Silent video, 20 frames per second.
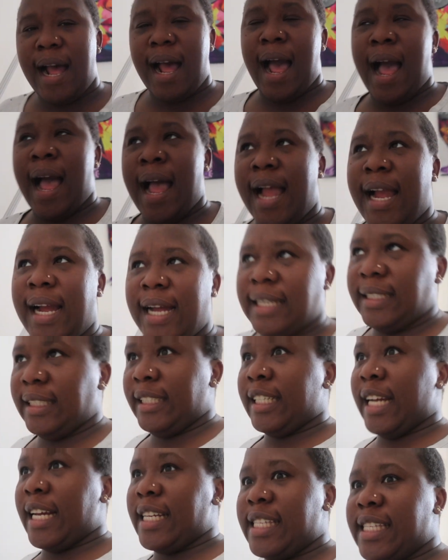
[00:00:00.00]
uh
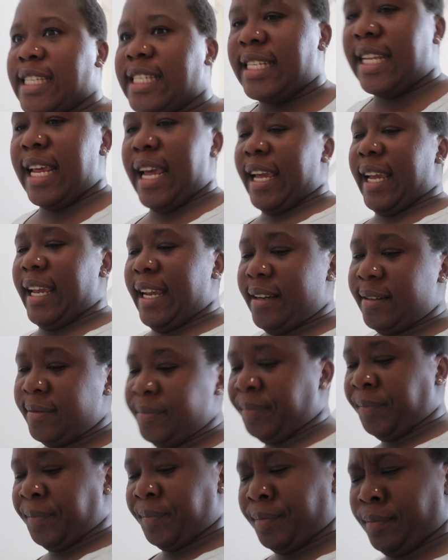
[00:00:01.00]
yesterday.
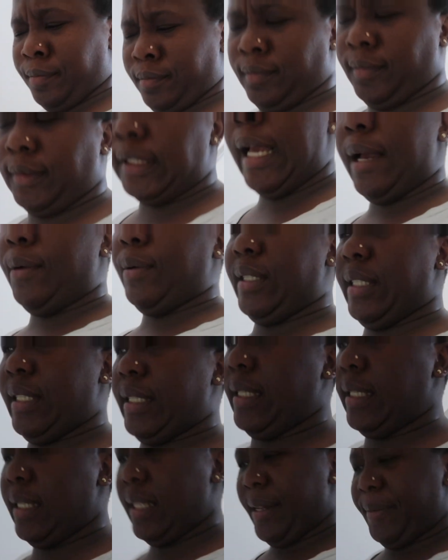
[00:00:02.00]
Yeah, it was
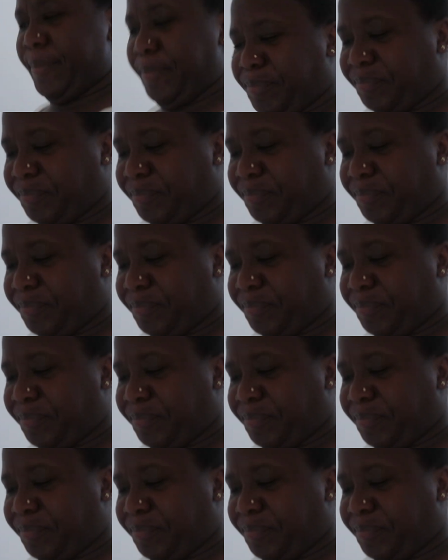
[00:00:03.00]
yesterday.